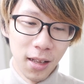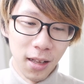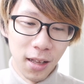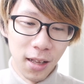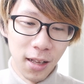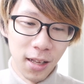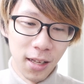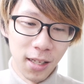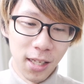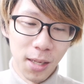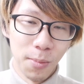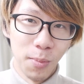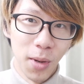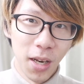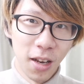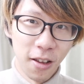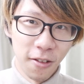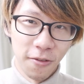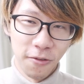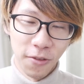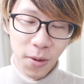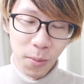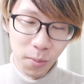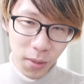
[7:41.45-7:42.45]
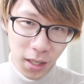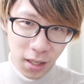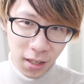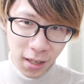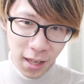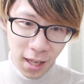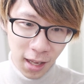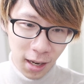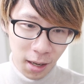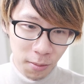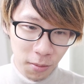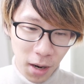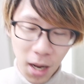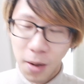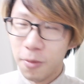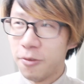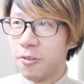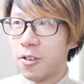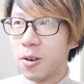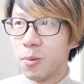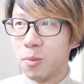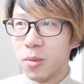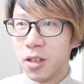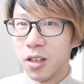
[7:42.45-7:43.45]
is emitting from
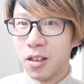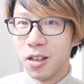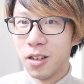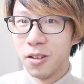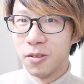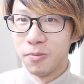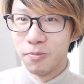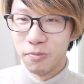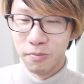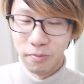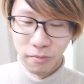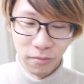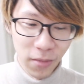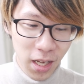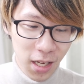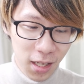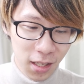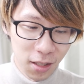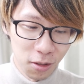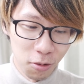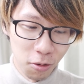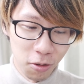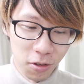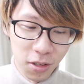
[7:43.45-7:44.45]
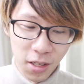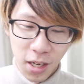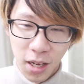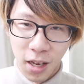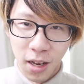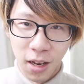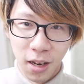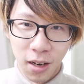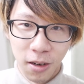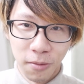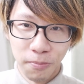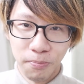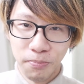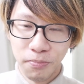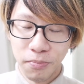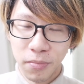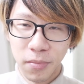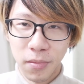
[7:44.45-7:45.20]
the light source and